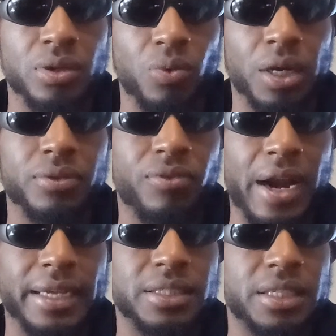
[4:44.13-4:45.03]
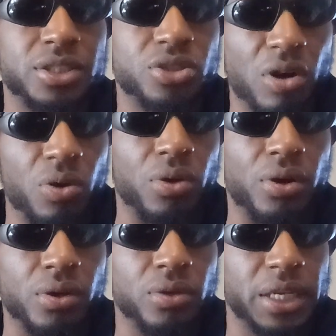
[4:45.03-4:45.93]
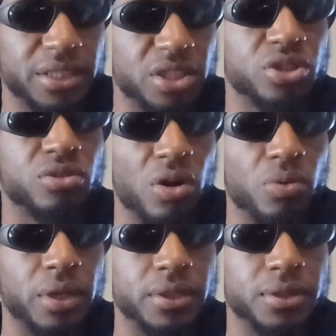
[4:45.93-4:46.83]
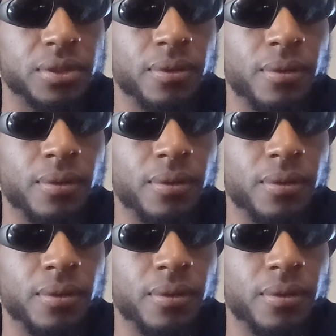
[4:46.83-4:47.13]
What fraction is stronger? Is the strongest.